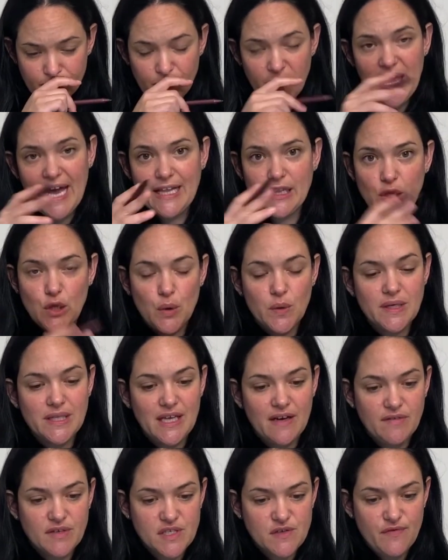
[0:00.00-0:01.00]
at lower
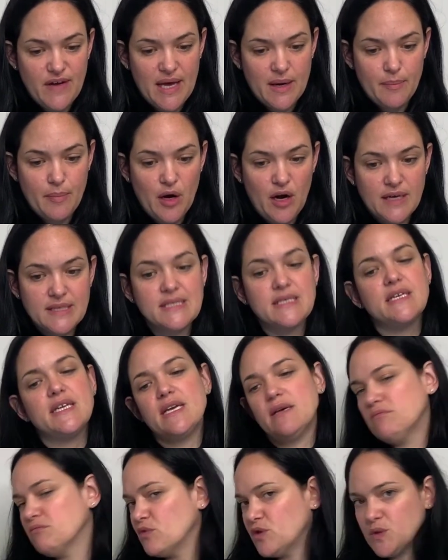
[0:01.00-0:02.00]
levels of
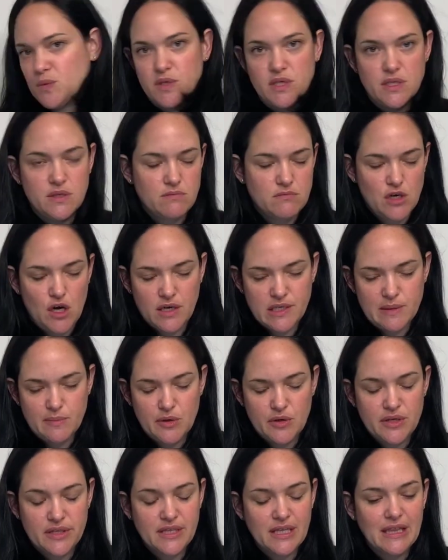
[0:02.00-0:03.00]
adiposity, which we talked about
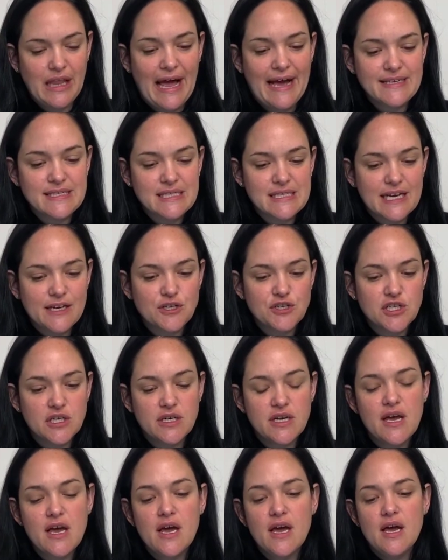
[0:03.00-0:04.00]
in the last section.